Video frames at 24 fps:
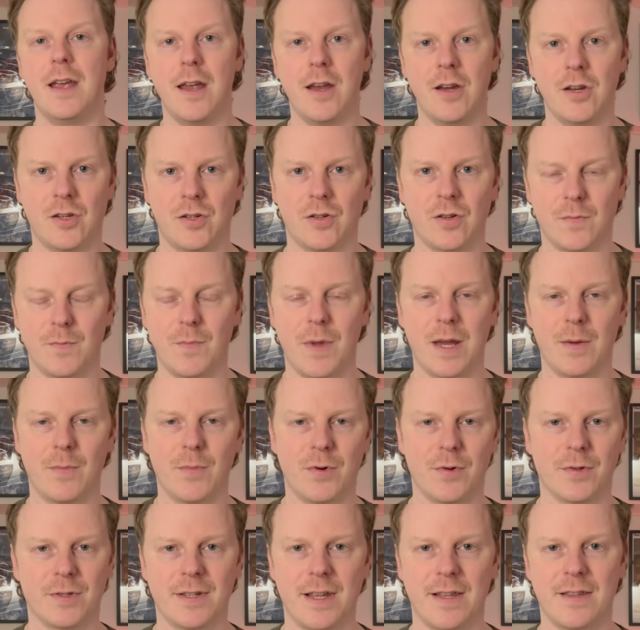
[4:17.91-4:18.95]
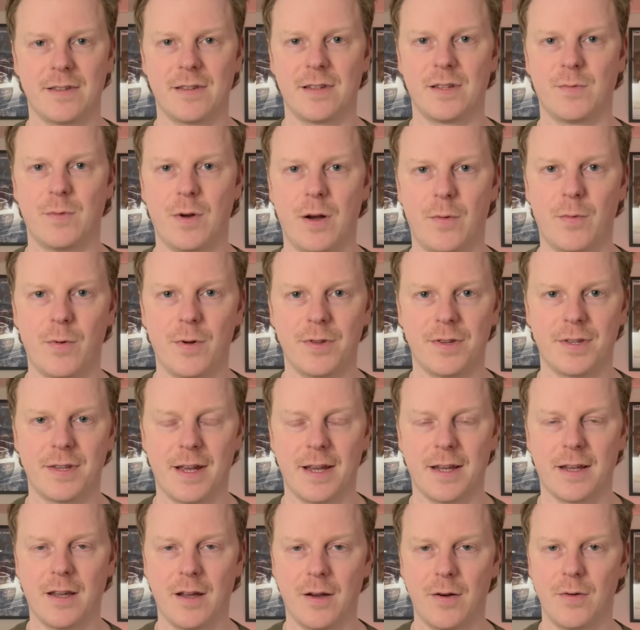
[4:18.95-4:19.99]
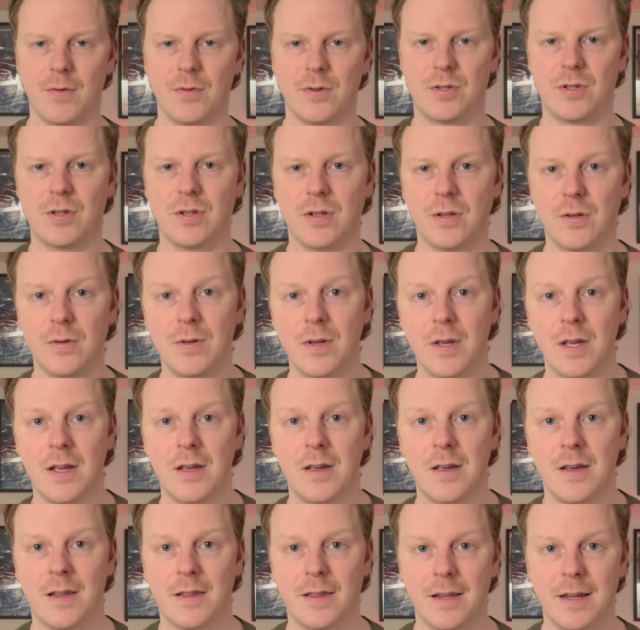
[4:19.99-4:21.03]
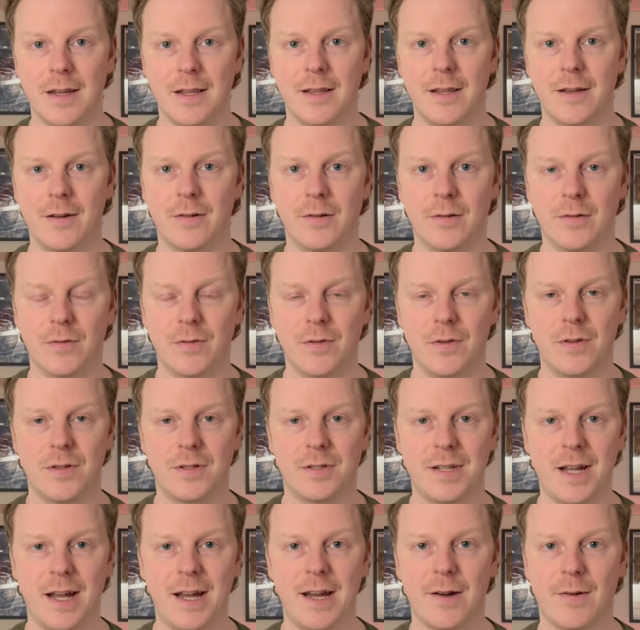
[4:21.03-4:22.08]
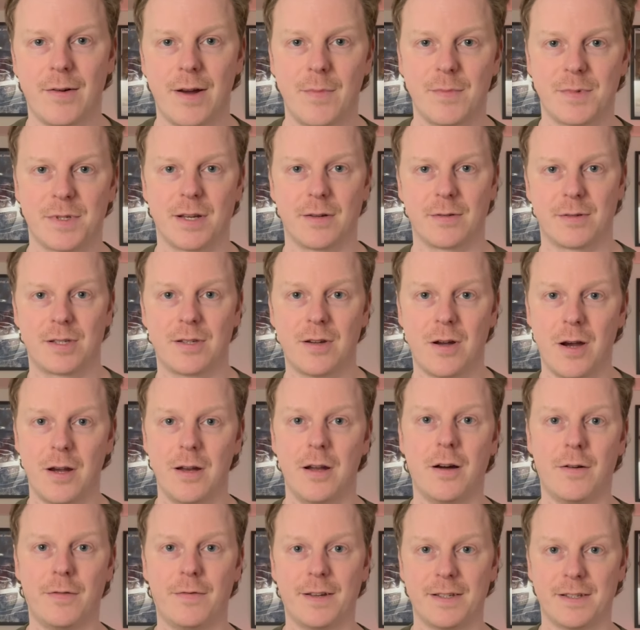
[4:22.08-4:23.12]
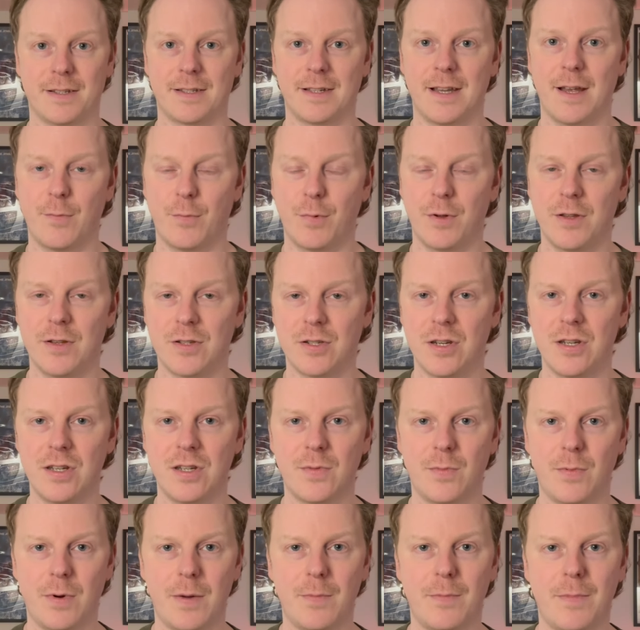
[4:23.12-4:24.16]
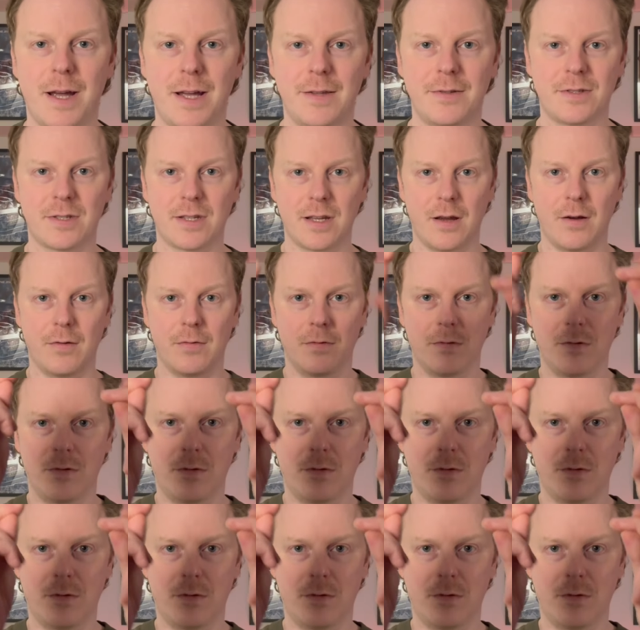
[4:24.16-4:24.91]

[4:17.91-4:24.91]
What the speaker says: It should make more sense as well once I go to the little diagram. So starting off, as I said, with the gingerbread man. So